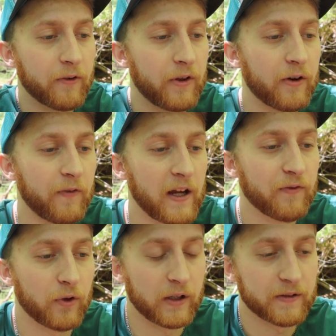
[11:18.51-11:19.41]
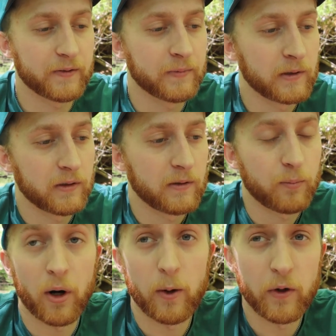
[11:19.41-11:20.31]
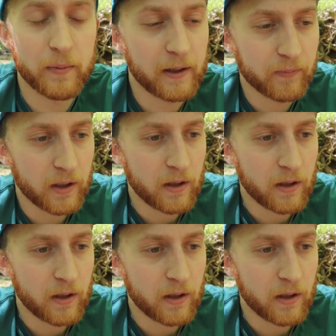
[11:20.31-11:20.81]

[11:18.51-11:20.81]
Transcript: for their faithfulness. Pray with me.